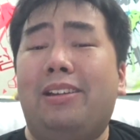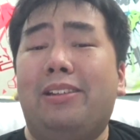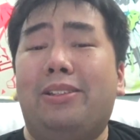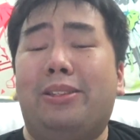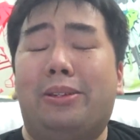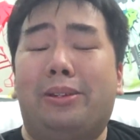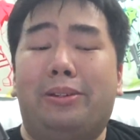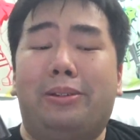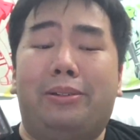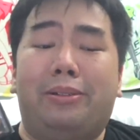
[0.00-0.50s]

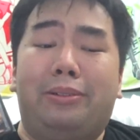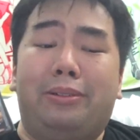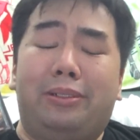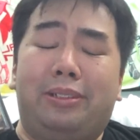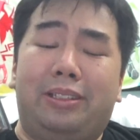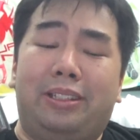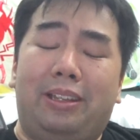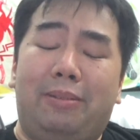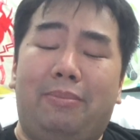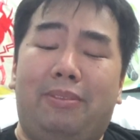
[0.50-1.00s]

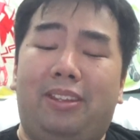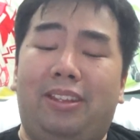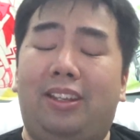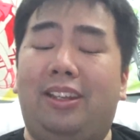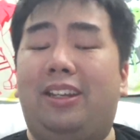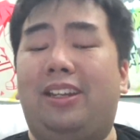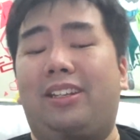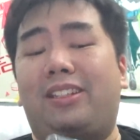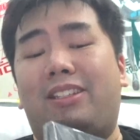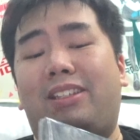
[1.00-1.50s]
So same
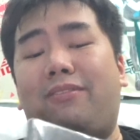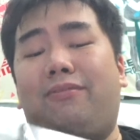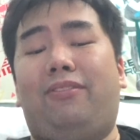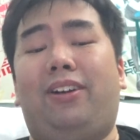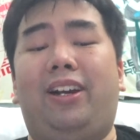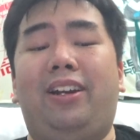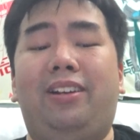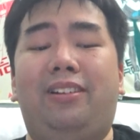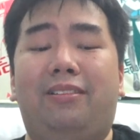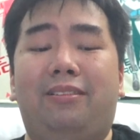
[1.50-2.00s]
thing as the
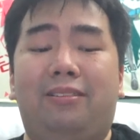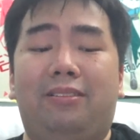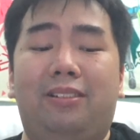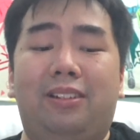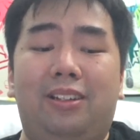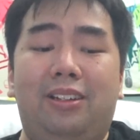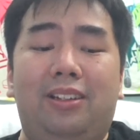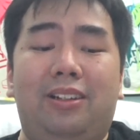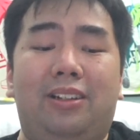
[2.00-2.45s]
vinyl.